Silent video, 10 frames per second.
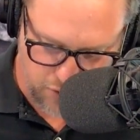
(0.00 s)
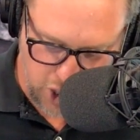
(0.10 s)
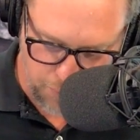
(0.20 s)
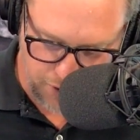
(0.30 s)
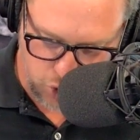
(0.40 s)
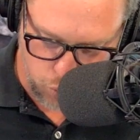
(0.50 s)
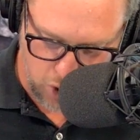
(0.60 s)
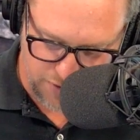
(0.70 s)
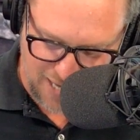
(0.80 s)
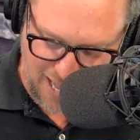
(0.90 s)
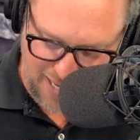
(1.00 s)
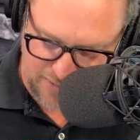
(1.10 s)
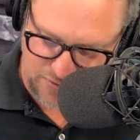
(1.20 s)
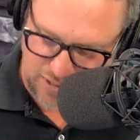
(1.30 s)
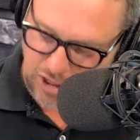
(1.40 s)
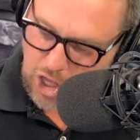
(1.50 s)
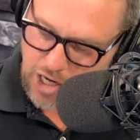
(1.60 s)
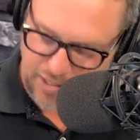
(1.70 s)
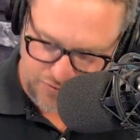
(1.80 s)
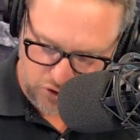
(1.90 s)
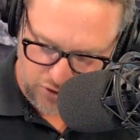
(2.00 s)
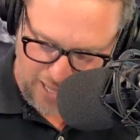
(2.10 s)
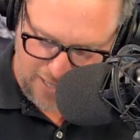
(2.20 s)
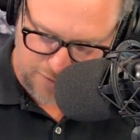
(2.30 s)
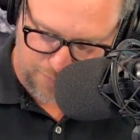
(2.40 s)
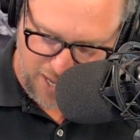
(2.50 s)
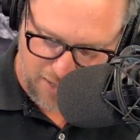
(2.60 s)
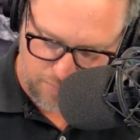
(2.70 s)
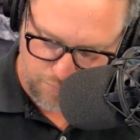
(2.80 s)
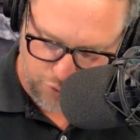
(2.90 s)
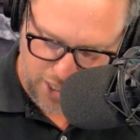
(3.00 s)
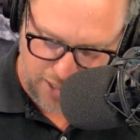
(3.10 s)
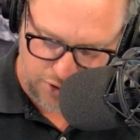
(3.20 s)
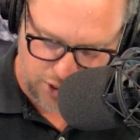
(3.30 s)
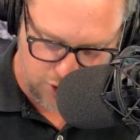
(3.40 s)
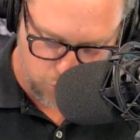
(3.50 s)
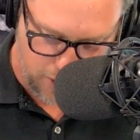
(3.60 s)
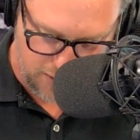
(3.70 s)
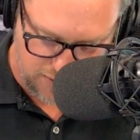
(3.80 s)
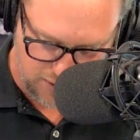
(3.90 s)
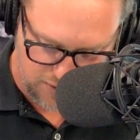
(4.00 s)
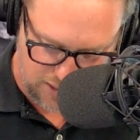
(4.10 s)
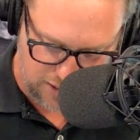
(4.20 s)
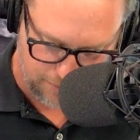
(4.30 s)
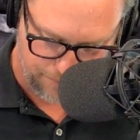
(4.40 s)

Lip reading: opened the world's highest and longest glass-bottom bridge in 2016?